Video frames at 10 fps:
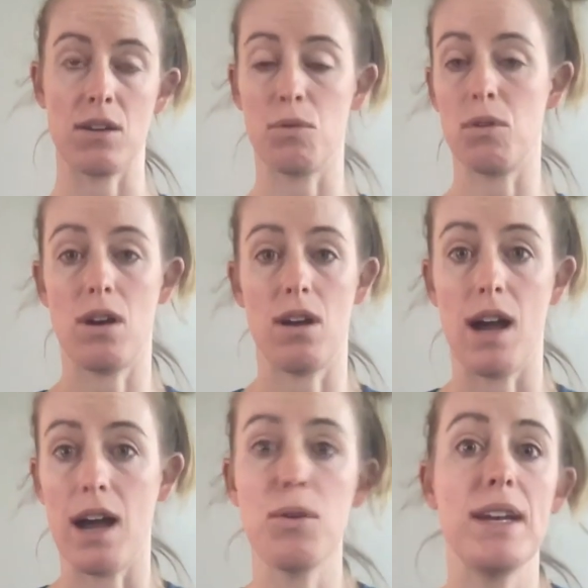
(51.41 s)
well,
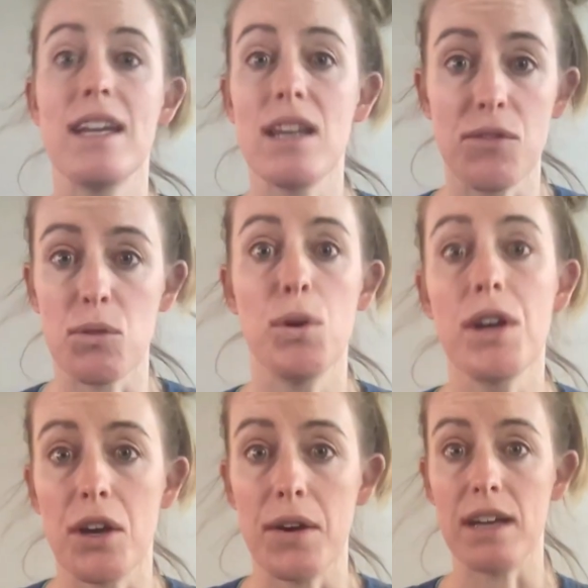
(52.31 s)
I didn't even
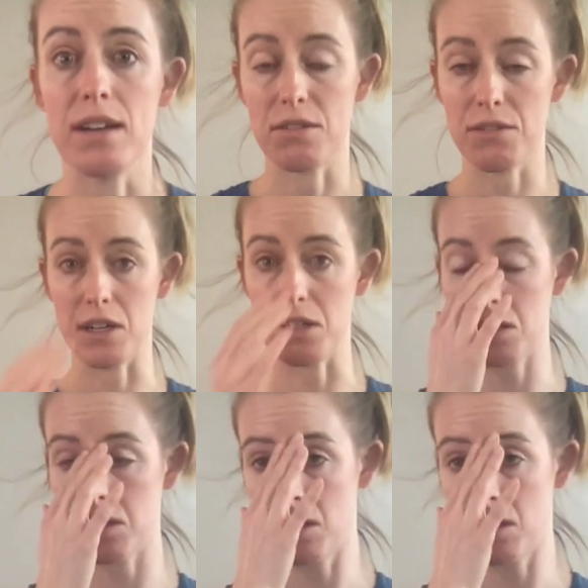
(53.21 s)
want to go out at first.